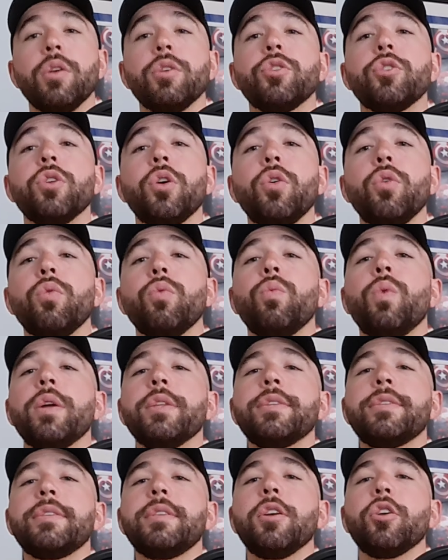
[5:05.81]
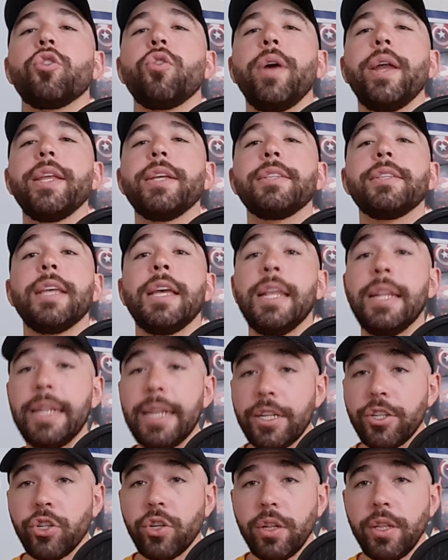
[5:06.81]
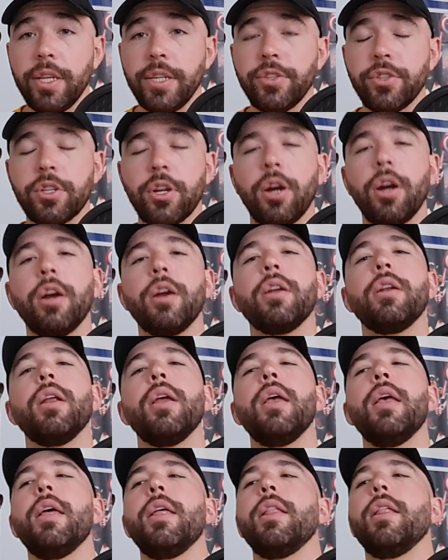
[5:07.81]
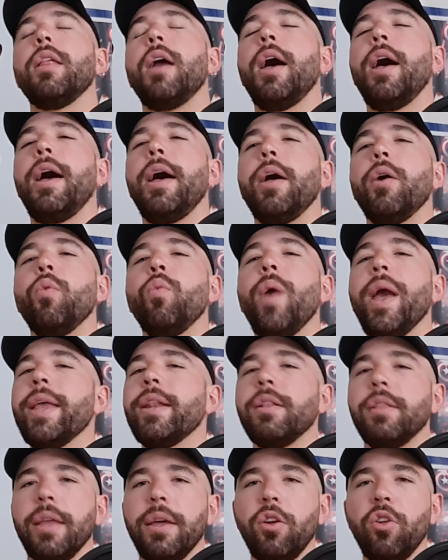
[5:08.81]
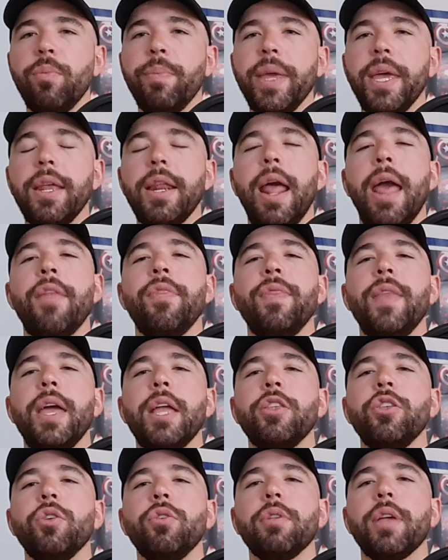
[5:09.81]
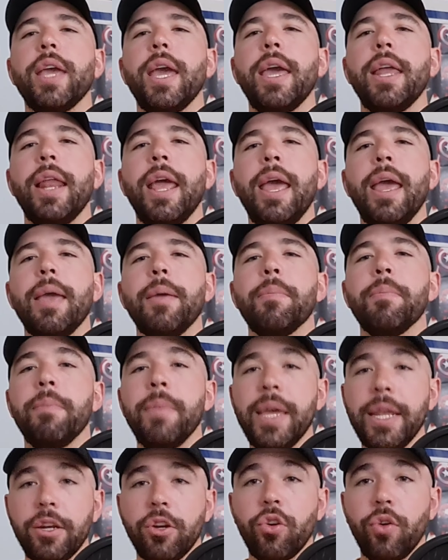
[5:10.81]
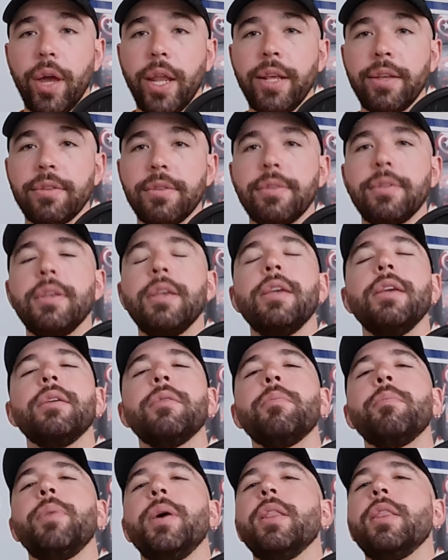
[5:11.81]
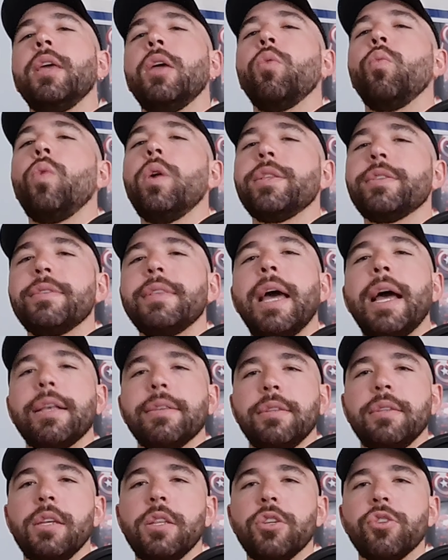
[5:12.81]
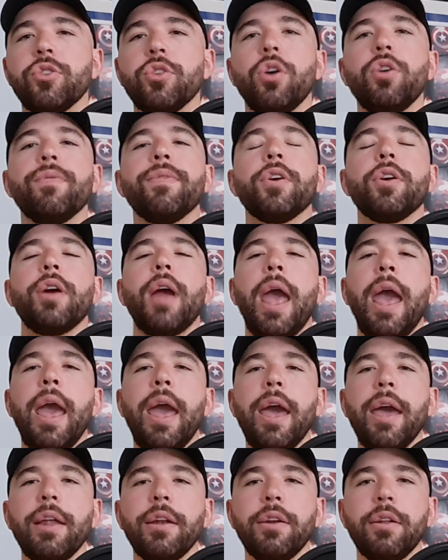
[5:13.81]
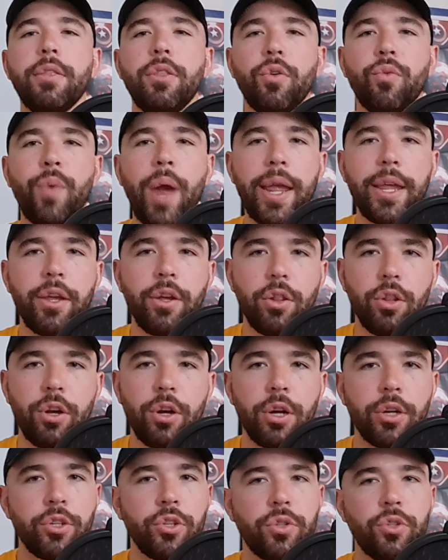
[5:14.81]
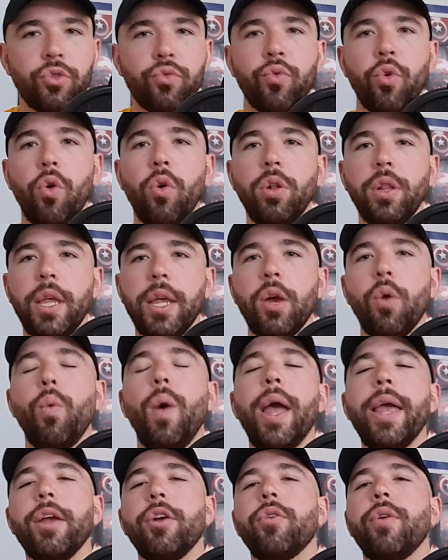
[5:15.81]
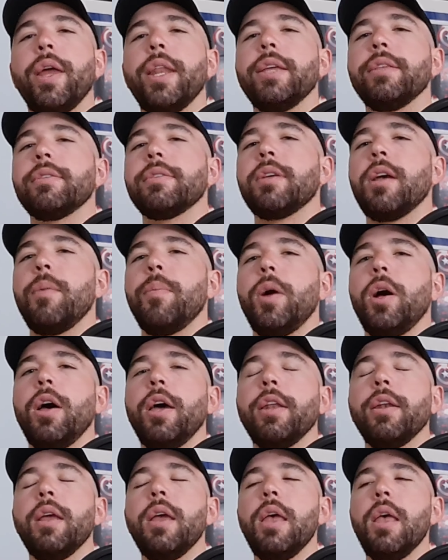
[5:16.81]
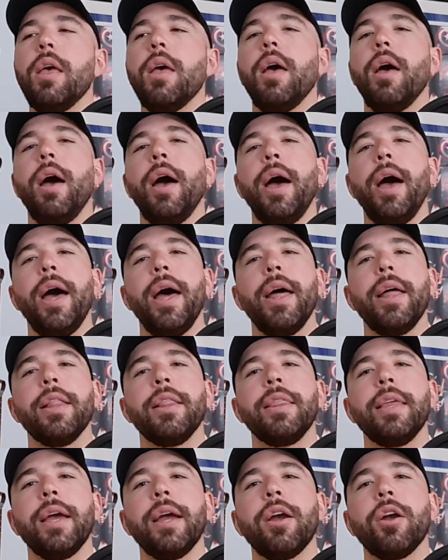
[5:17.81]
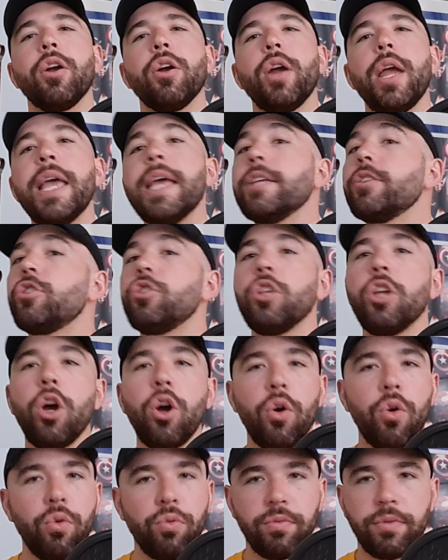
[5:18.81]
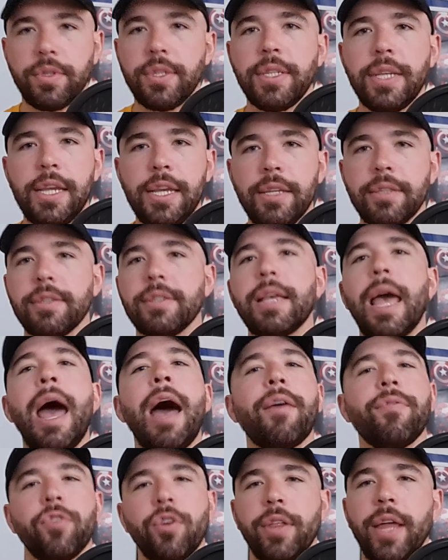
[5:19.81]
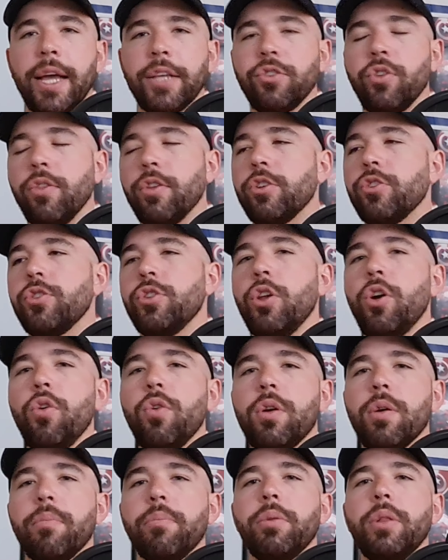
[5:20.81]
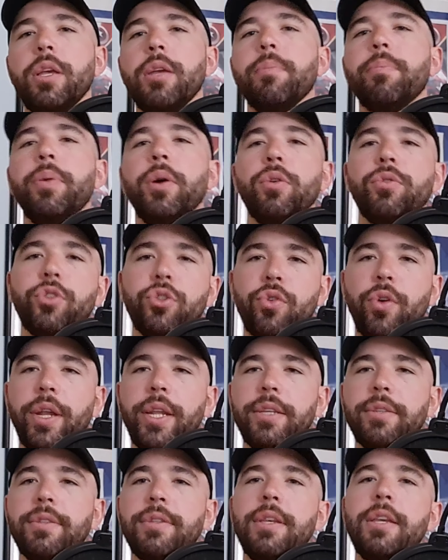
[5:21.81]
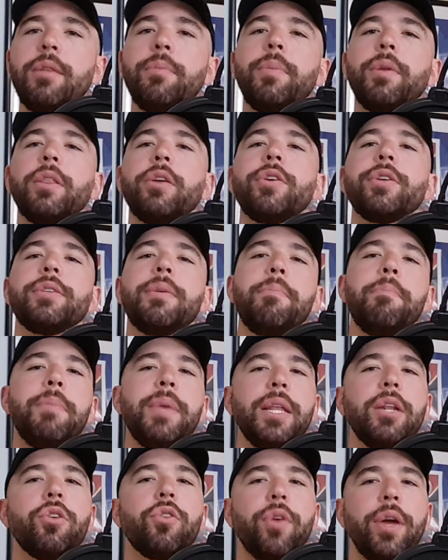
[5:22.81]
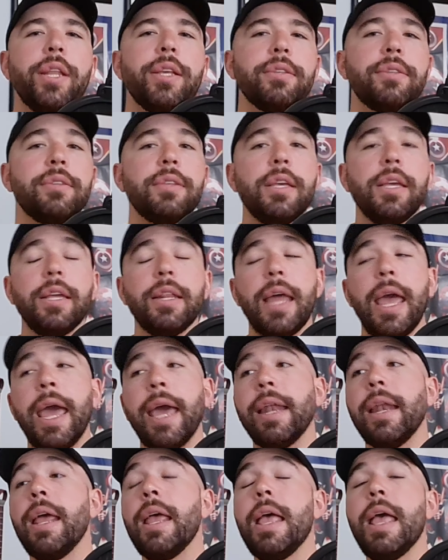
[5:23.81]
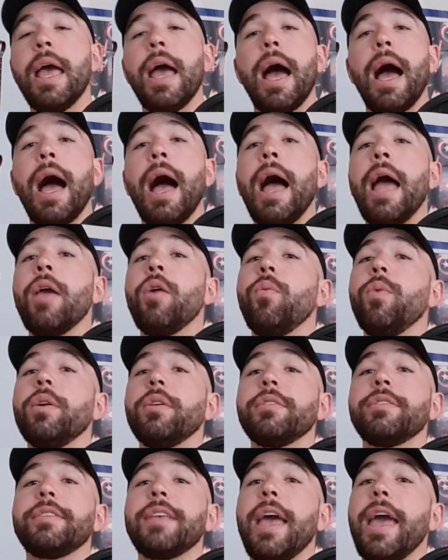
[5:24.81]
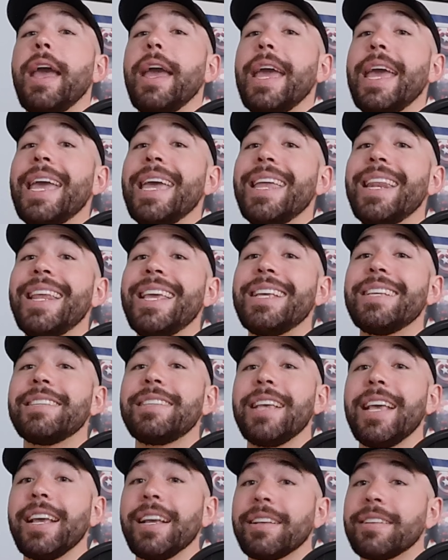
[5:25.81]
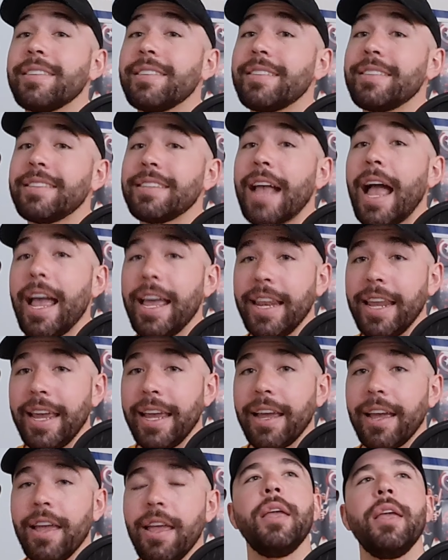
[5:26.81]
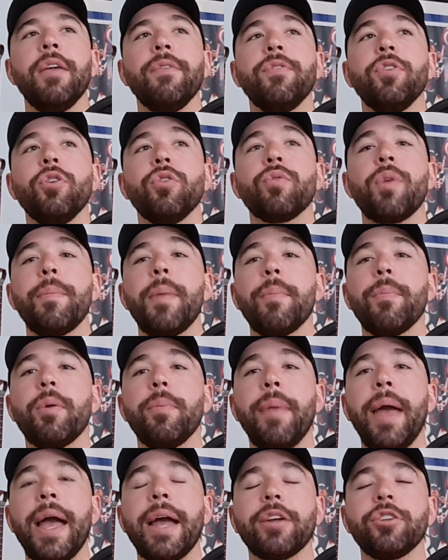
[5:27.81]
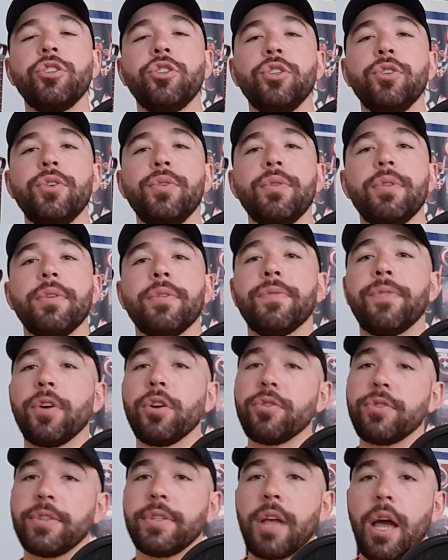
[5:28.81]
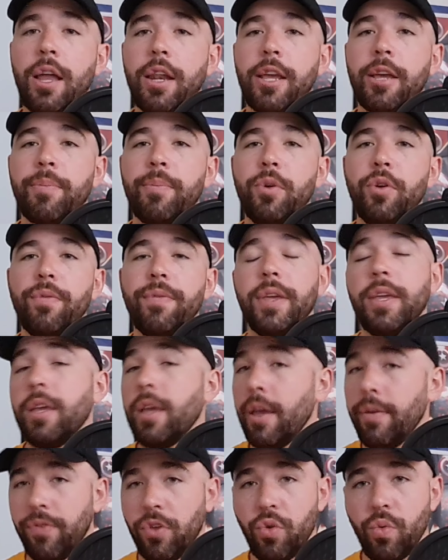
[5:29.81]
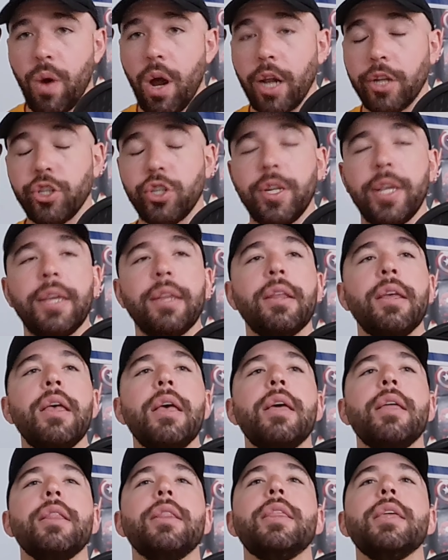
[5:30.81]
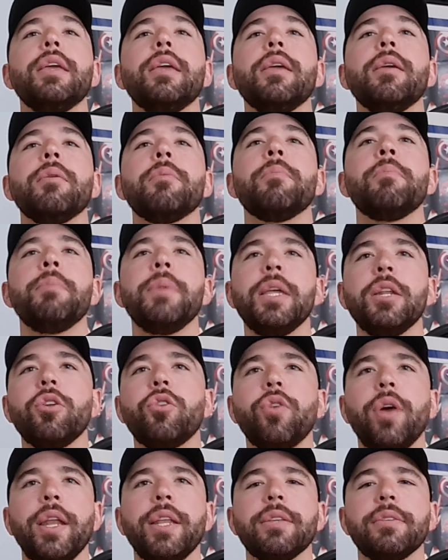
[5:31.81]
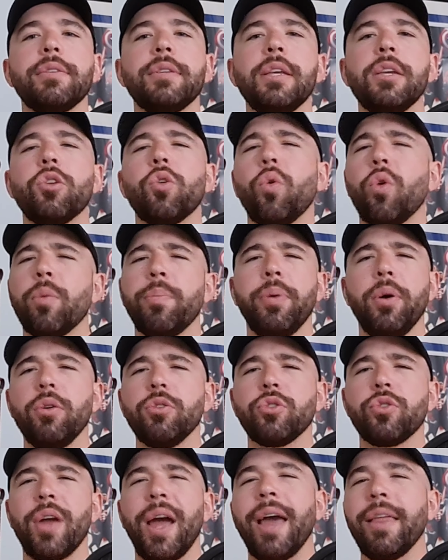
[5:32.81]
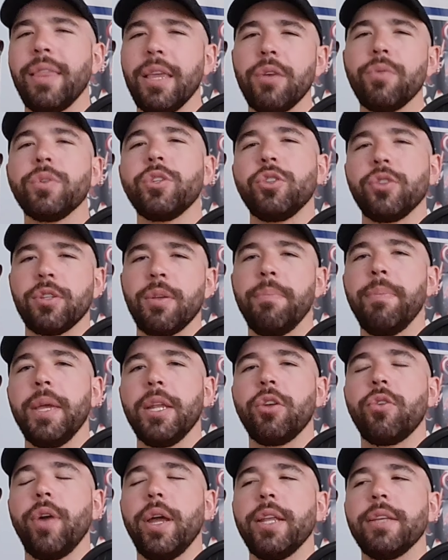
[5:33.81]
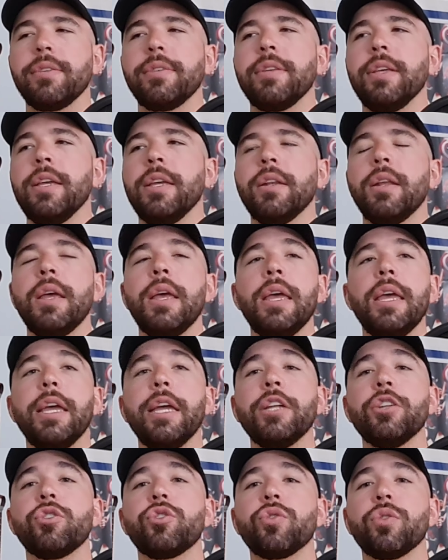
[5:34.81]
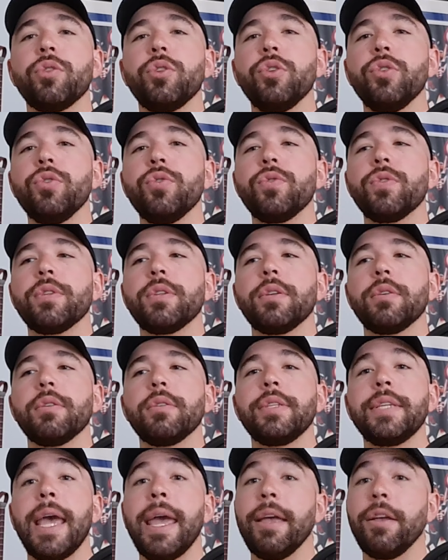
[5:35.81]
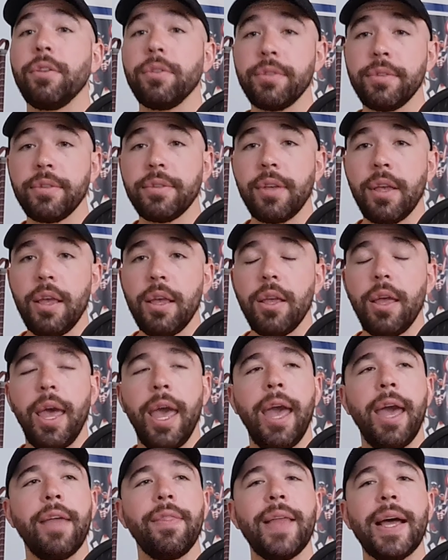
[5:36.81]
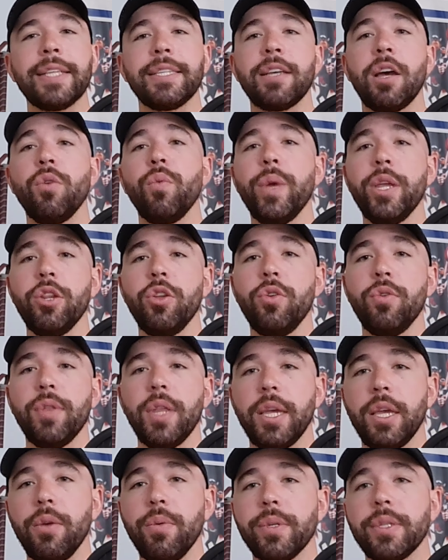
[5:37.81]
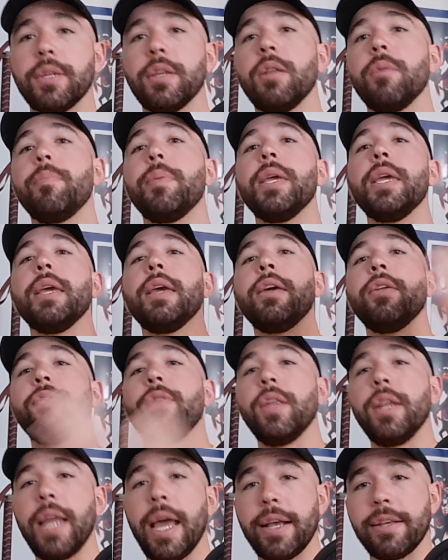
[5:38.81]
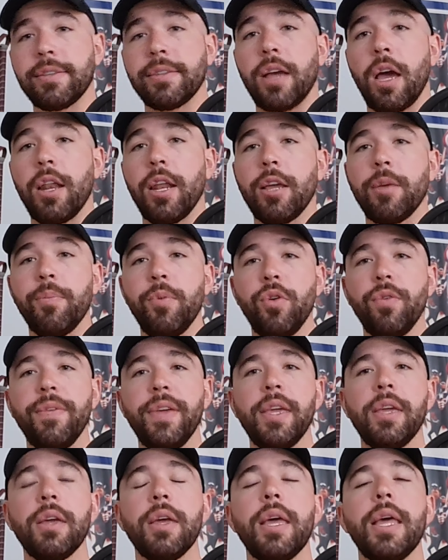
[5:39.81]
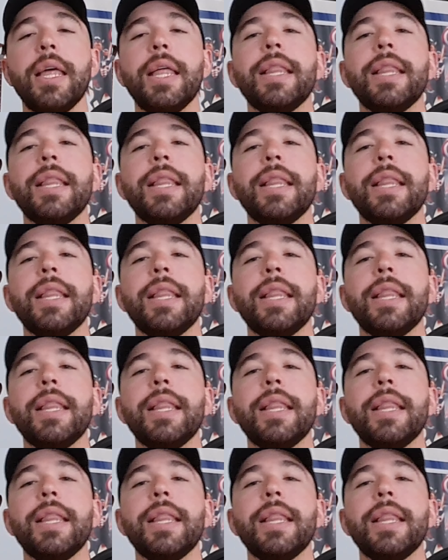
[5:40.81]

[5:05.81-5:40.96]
So once the credits initially start, uh, wait a little bit and then you'll get a mid credit scene. But then once that scene is over and the regular scrolling white credits come on, uh, there is no scenes after that. So there's no complete post credit scene, but there is a mid credit scene. And I will say it is exciting. If you'll remember back to the first Sonic movie, if you watched it, the mid credit scene or post credit, I think it was just a mid credit scene, introduced Tails, and that's how we knew that he was going to be in the next Sonic movie.